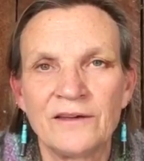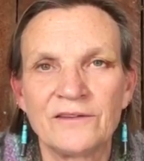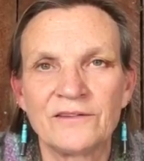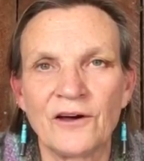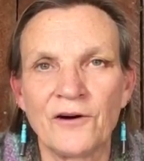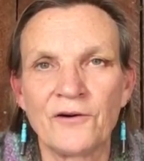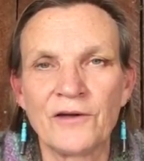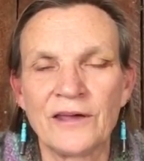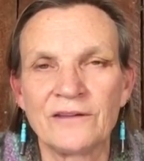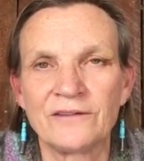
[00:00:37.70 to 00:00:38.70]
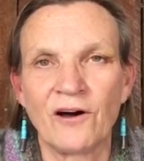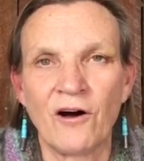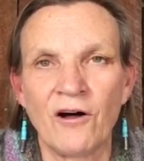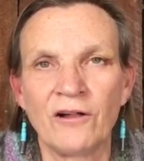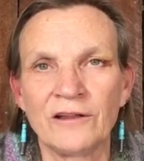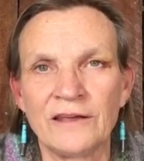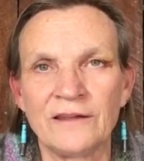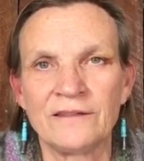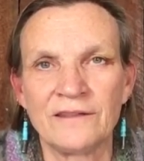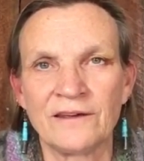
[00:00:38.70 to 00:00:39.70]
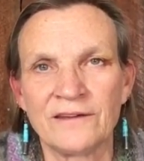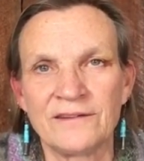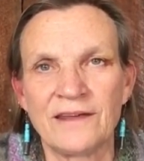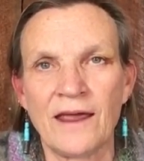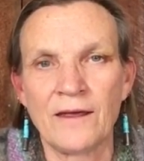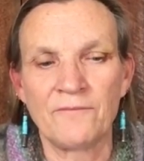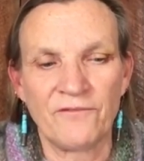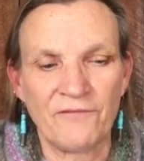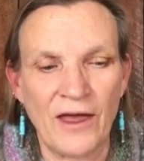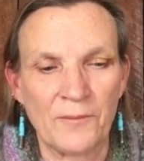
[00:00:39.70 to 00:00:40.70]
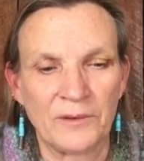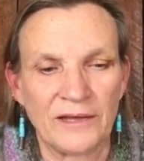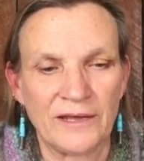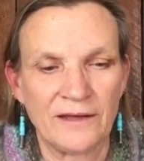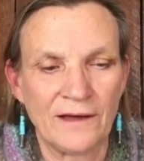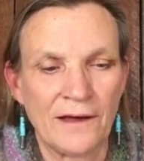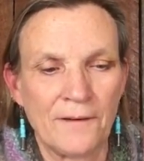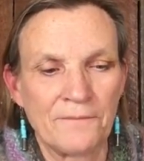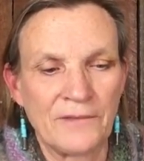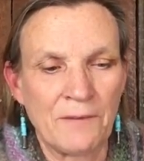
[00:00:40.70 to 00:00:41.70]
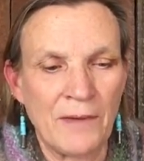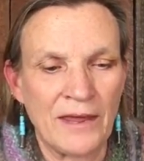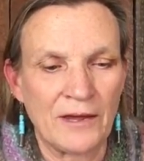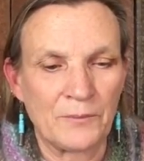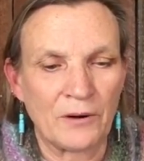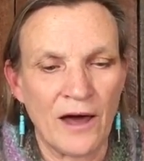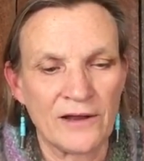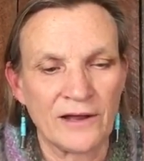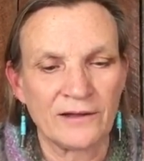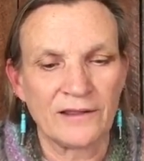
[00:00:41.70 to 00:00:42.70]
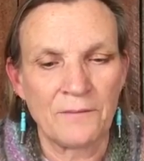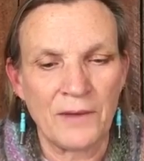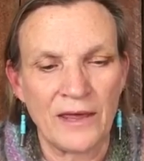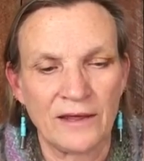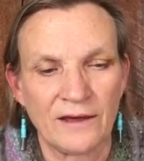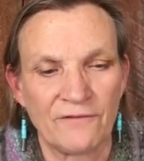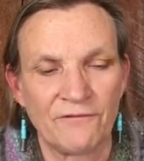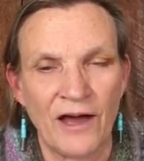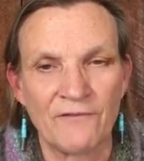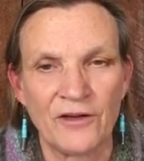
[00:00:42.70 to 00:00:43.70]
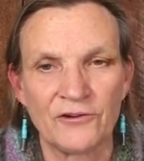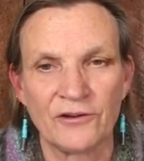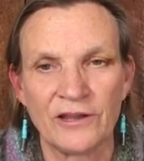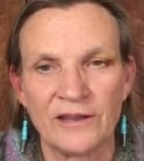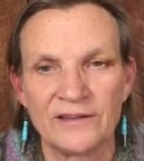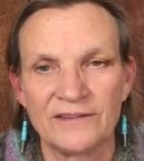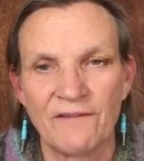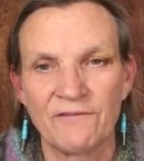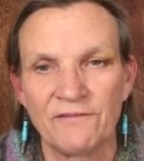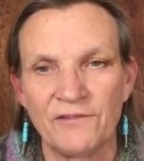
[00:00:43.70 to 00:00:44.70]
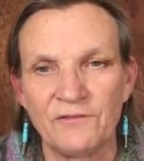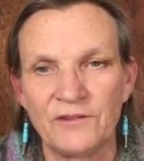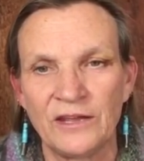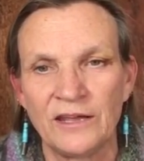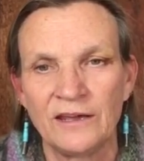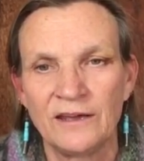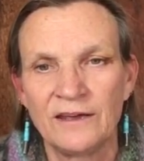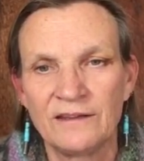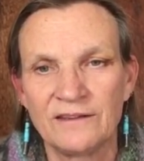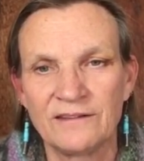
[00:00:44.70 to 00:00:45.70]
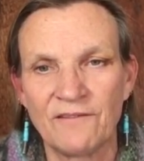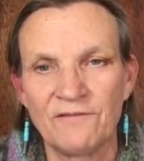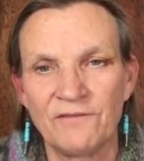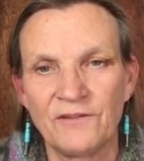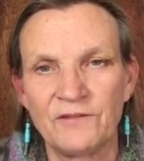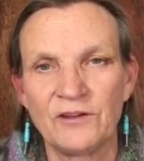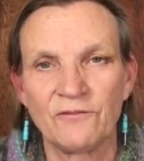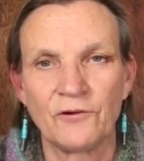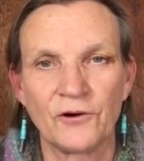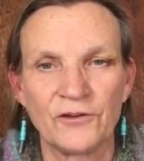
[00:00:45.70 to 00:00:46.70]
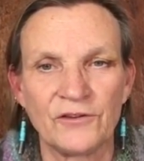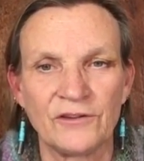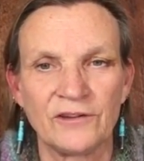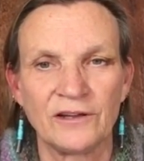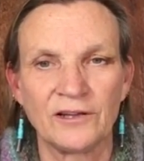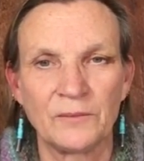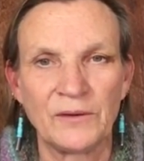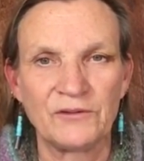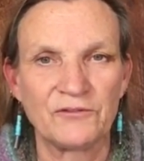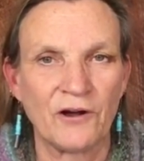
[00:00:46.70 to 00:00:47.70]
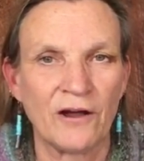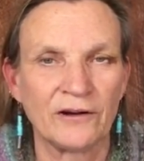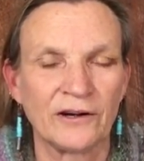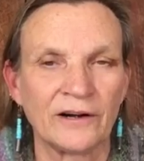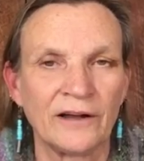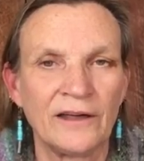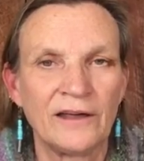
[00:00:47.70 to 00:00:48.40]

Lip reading: so it's all in the same family. They make a product. They make a 500 and a 750. The 750, of course, is a little bit stronger.